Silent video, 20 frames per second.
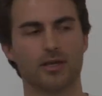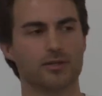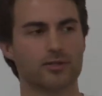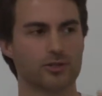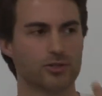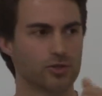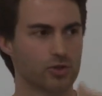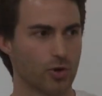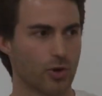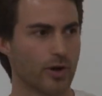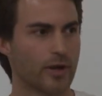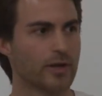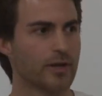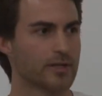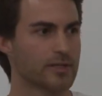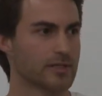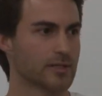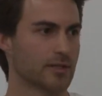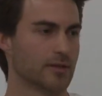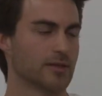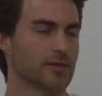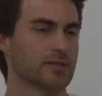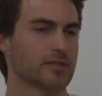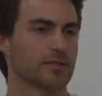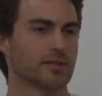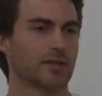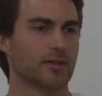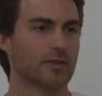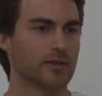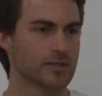to join us in this
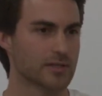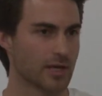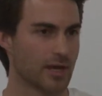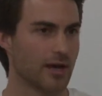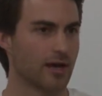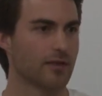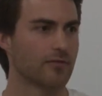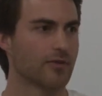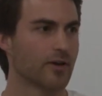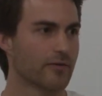kind of